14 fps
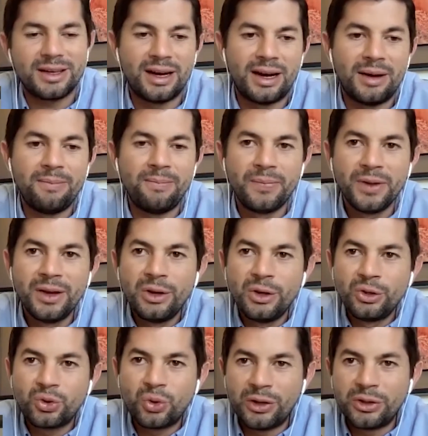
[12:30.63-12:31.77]

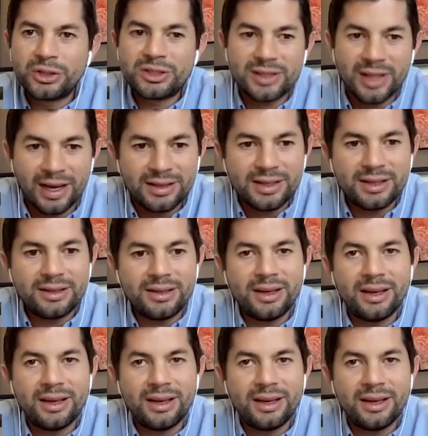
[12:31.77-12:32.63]
To understand it,